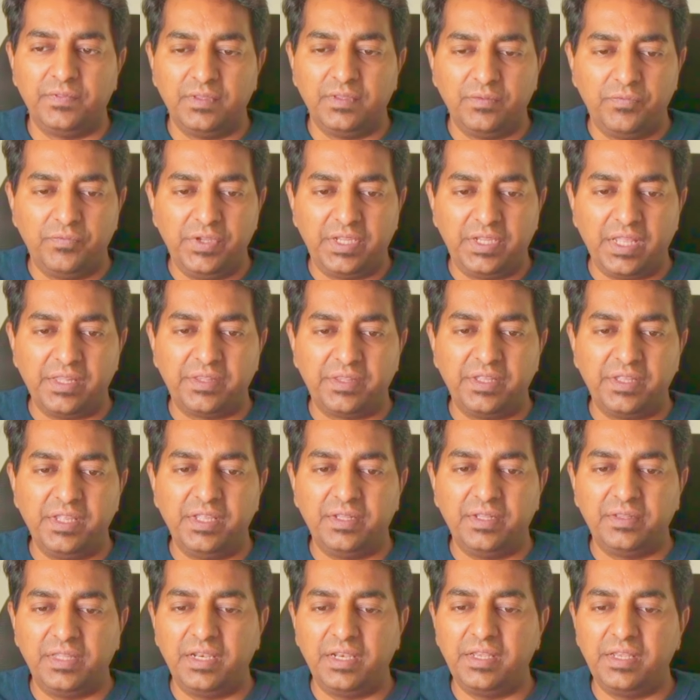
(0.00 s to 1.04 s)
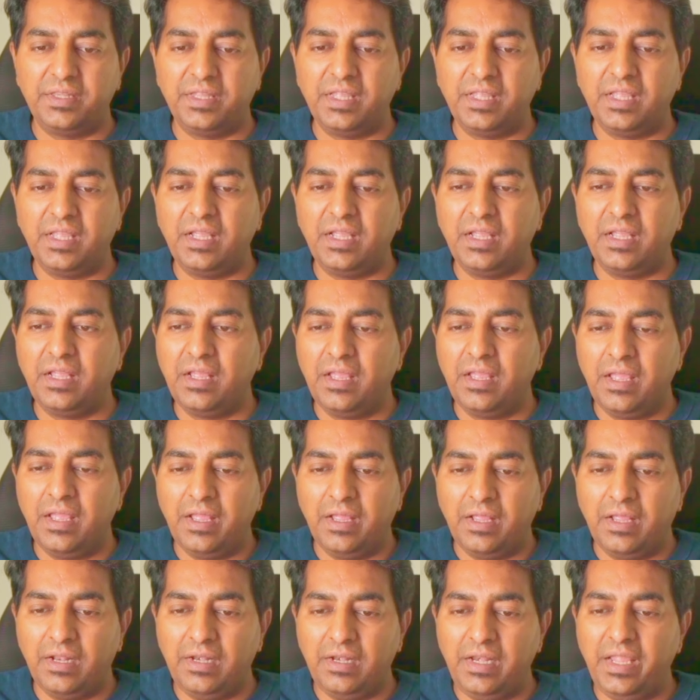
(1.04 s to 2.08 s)
we can see there is a
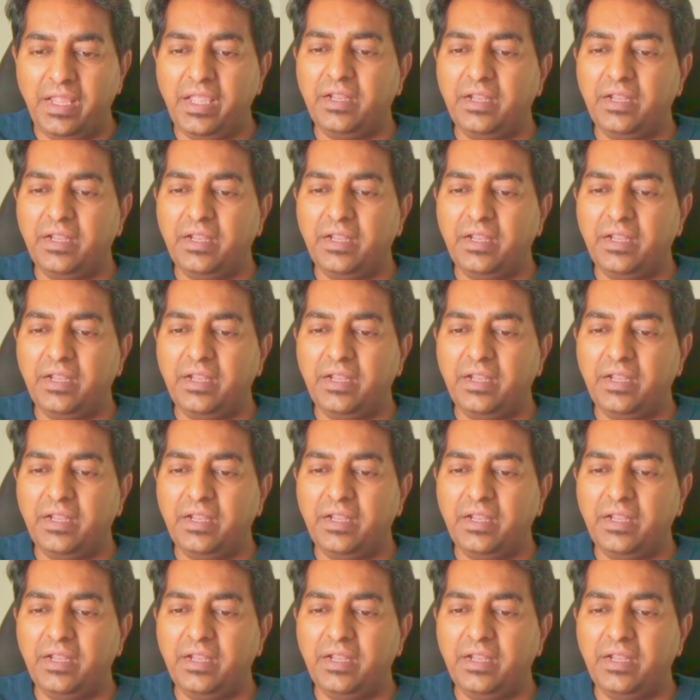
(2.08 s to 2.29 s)
layer